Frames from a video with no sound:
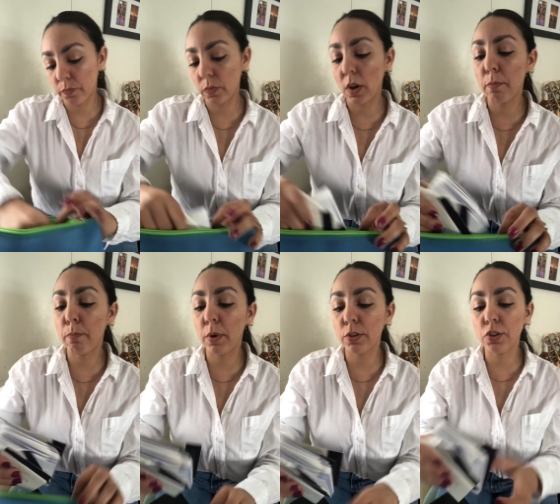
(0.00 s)
a
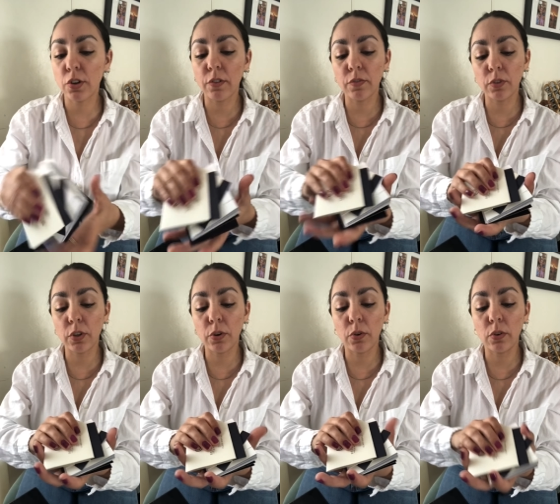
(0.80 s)
bunch of
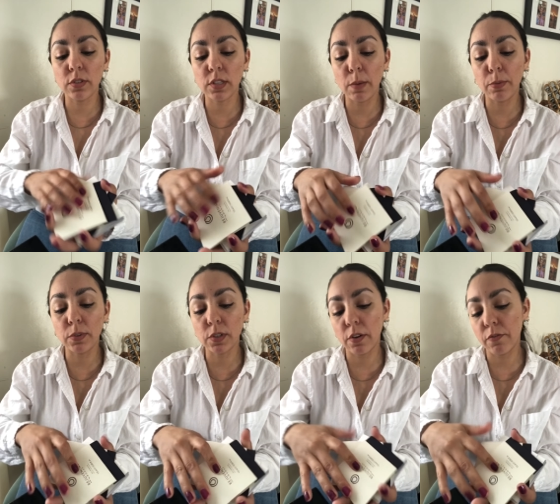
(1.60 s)
little
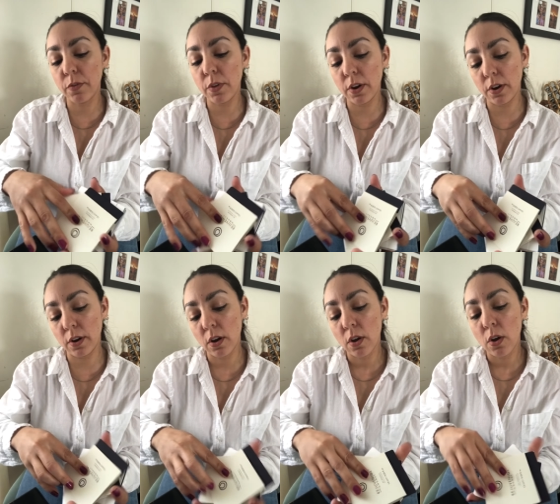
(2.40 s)
samples of
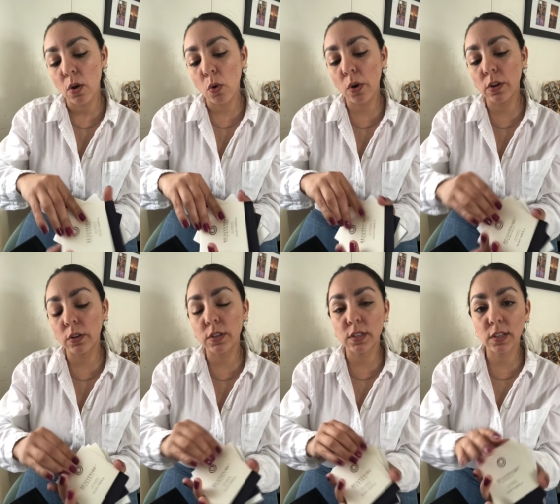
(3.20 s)
their
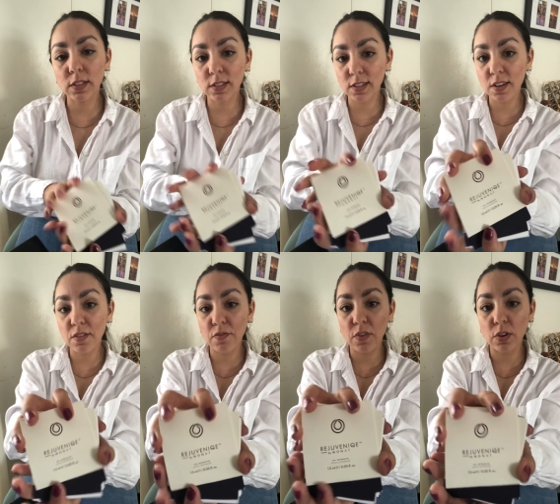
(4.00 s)
oil
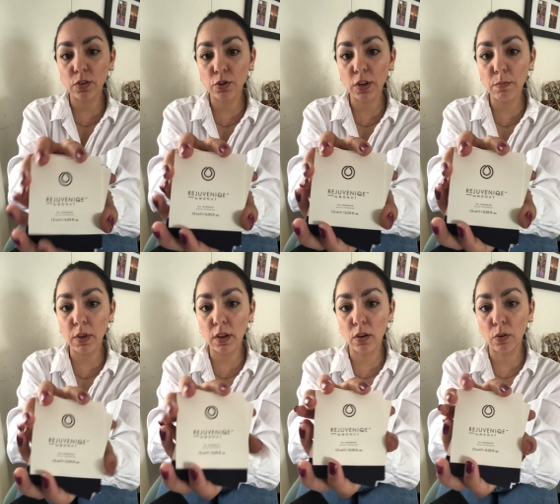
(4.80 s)
intensive
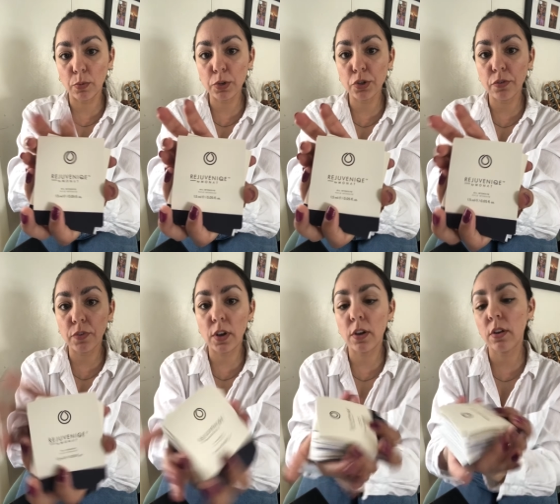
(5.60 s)
treatment called
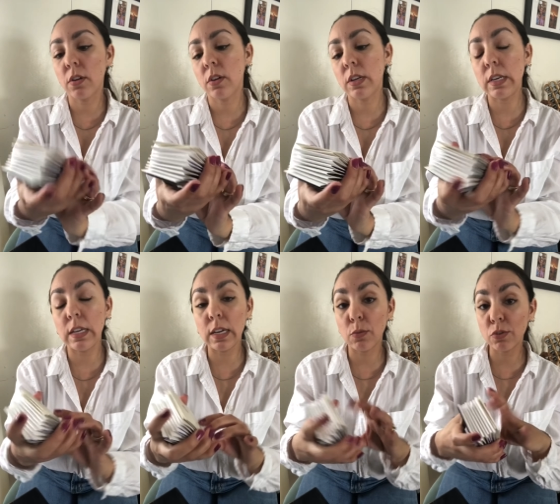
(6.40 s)

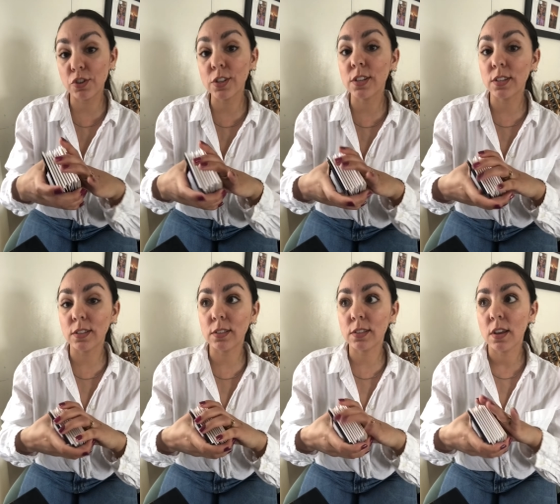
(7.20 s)
Rejuvenique, which
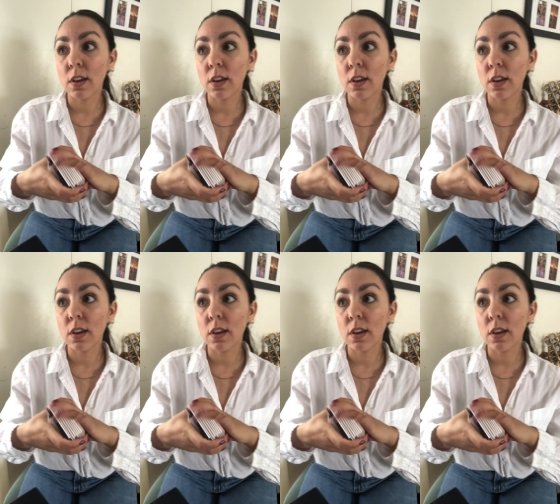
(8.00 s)
is